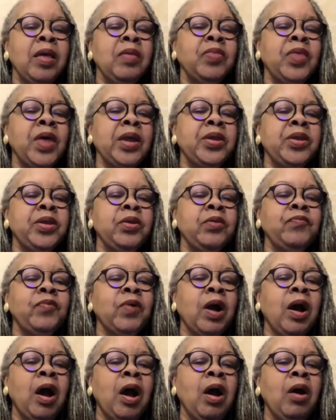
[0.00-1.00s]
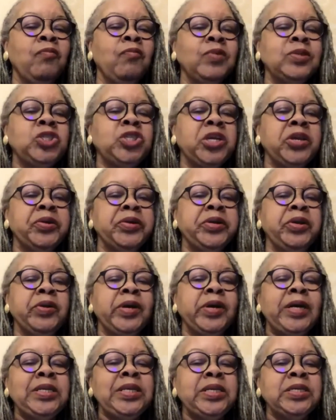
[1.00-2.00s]
Thank you all for sharing your
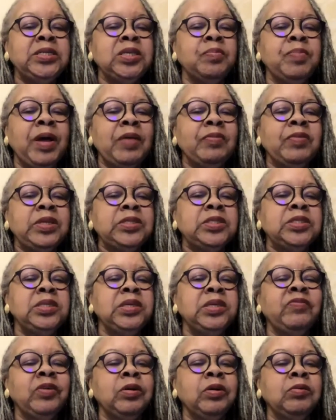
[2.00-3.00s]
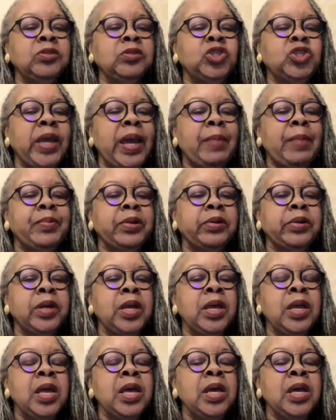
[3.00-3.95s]
ideas about this difficult chapter.